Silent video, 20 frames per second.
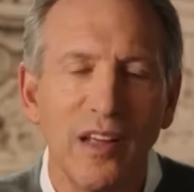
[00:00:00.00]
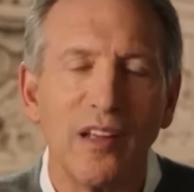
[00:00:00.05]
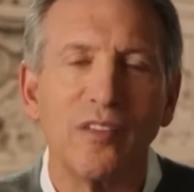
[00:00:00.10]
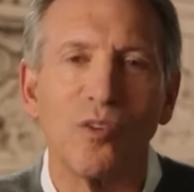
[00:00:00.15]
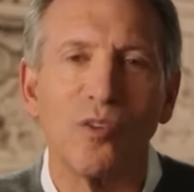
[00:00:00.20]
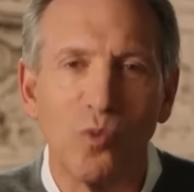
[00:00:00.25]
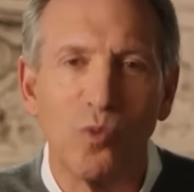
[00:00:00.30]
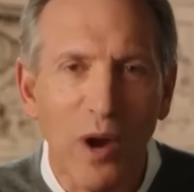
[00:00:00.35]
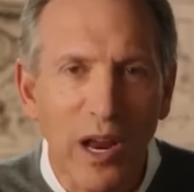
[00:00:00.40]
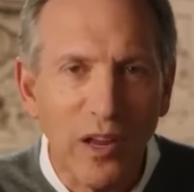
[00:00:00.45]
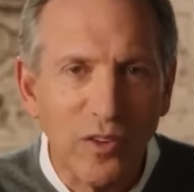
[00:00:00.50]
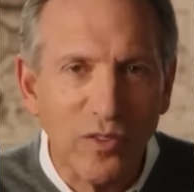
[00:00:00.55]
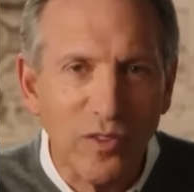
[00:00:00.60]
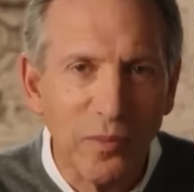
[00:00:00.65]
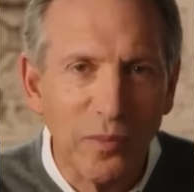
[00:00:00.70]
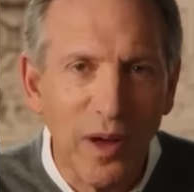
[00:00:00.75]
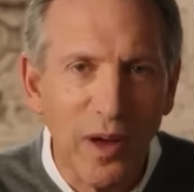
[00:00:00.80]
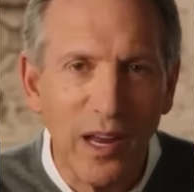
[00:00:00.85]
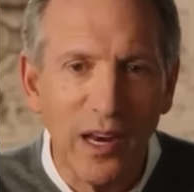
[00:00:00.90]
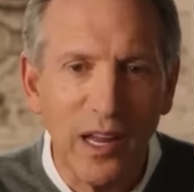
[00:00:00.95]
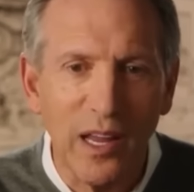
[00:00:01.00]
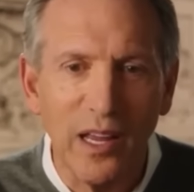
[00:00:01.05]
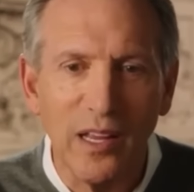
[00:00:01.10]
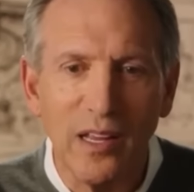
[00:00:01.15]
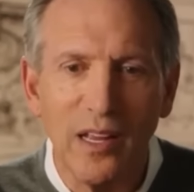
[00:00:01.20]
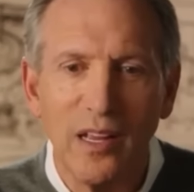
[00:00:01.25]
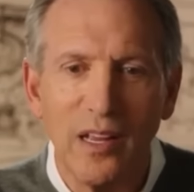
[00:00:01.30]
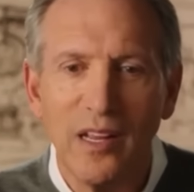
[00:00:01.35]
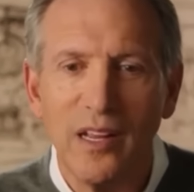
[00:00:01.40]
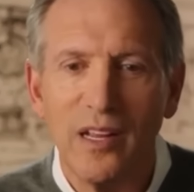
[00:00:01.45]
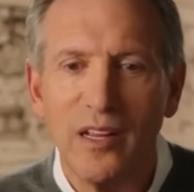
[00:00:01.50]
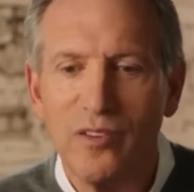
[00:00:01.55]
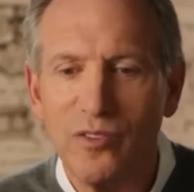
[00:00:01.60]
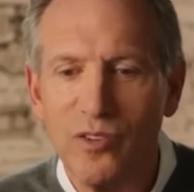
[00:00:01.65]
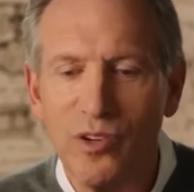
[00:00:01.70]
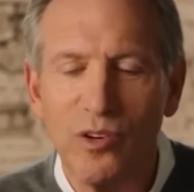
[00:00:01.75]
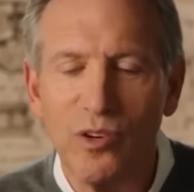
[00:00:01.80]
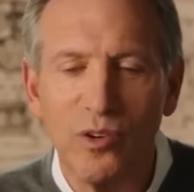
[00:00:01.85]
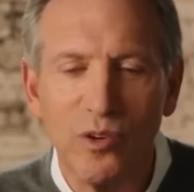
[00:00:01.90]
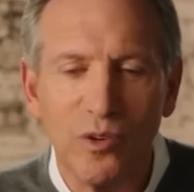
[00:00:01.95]
to raise the money,
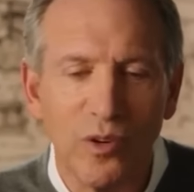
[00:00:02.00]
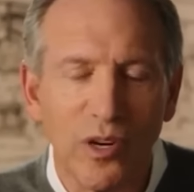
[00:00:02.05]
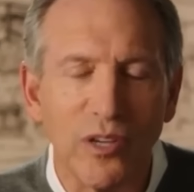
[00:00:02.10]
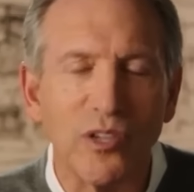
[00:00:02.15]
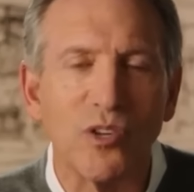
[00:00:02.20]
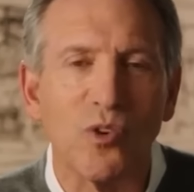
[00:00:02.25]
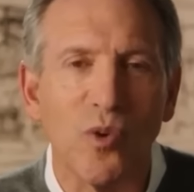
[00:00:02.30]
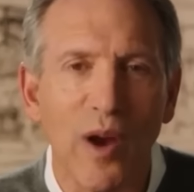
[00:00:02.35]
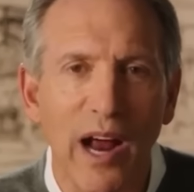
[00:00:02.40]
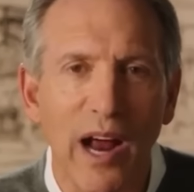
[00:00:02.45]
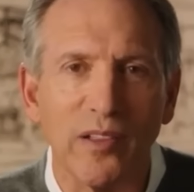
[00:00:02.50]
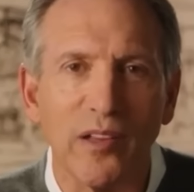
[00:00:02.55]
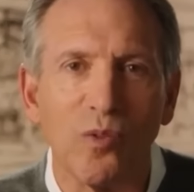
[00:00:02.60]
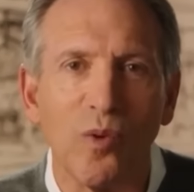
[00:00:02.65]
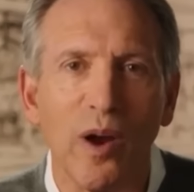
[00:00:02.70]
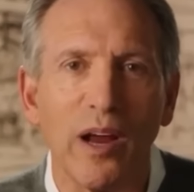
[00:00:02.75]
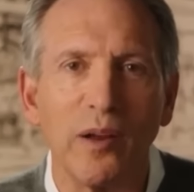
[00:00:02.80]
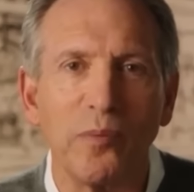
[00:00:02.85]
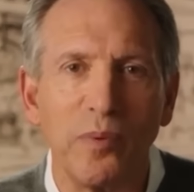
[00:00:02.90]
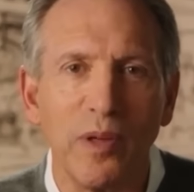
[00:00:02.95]
to attract the right